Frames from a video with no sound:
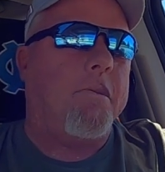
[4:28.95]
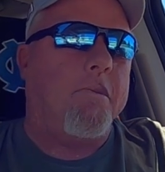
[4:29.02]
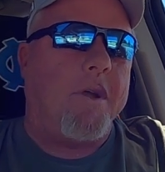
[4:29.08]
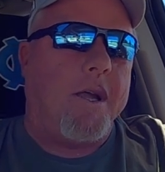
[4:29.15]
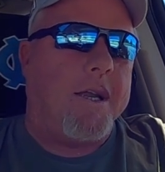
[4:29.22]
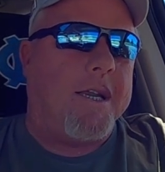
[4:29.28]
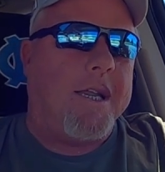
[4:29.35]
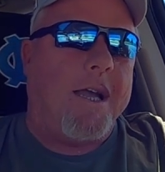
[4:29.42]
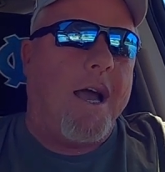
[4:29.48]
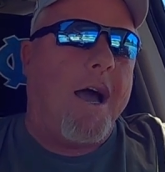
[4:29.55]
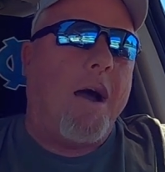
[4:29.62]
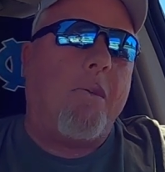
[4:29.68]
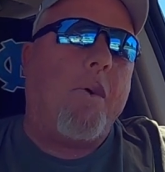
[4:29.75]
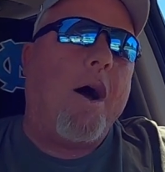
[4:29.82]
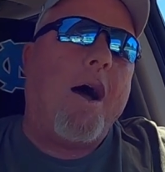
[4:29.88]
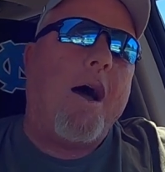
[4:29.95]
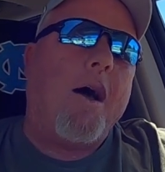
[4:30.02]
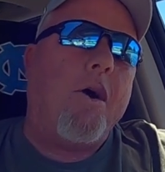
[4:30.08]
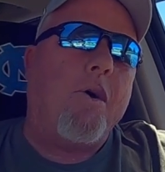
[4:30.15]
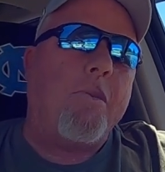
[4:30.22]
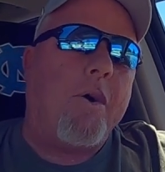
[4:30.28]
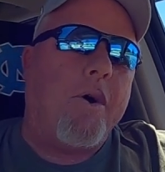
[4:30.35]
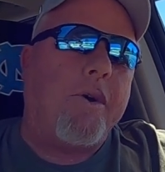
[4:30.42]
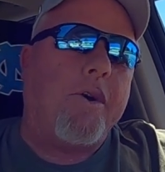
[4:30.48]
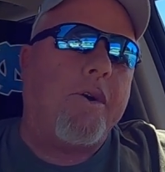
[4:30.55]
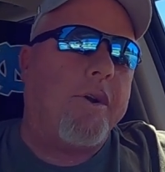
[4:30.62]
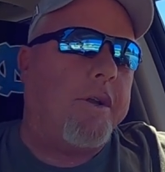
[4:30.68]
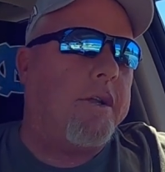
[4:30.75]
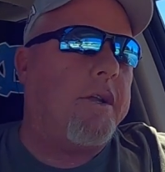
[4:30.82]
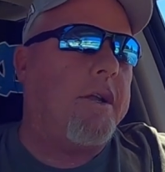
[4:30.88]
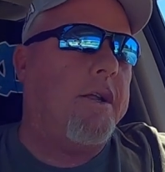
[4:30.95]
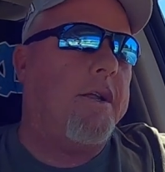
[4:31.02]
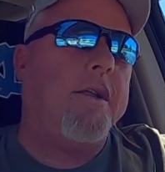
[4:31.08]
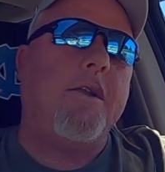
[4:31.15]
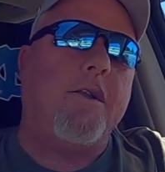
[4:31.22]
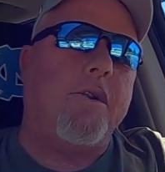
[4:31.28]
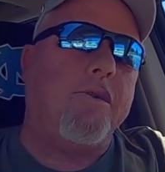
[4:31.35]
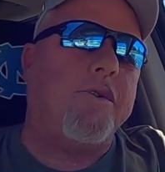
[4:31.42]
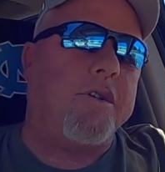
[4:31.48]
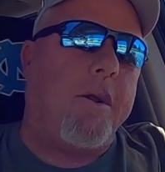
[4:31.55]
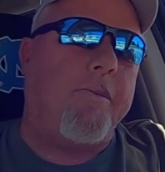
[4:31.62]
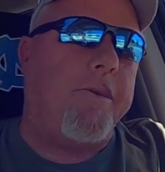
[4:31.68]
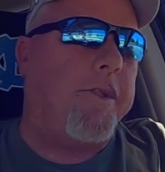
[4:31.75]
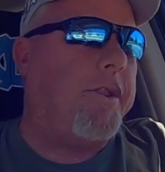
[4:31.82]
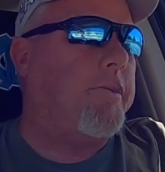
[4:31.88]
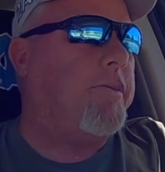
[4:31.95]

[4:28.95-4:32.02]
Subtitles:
be a DIY homeowner and do something